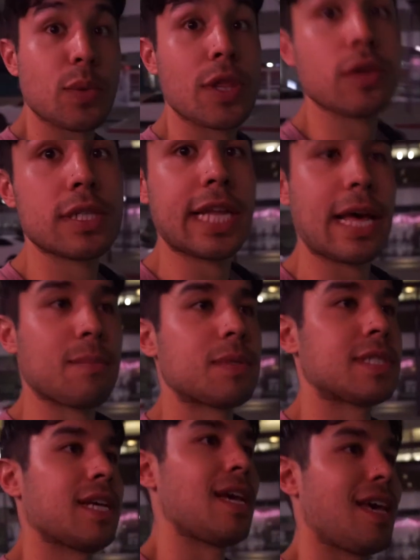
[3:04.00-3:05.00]
With your
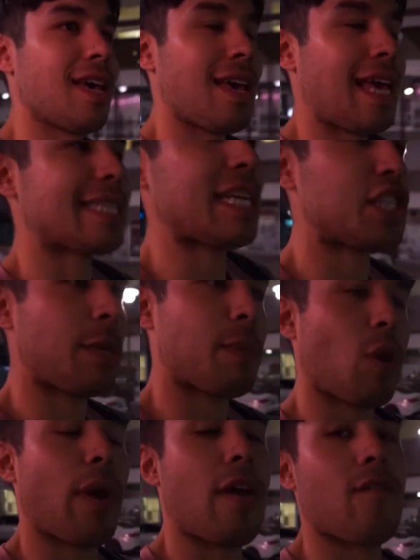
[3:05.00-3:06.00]
steps, it's like
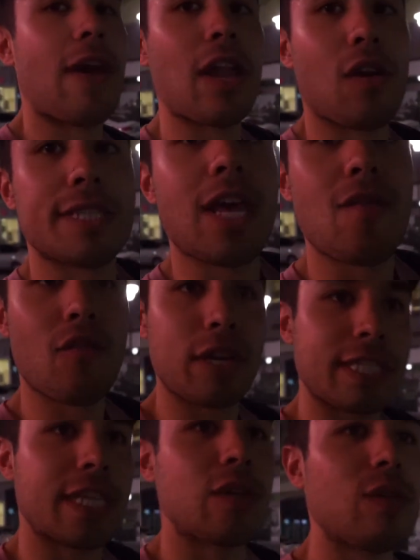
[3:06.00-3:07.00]
chipping away at fat loss
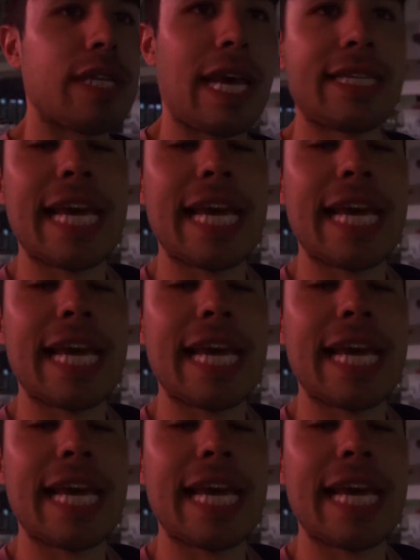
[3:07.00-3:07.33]
every single day.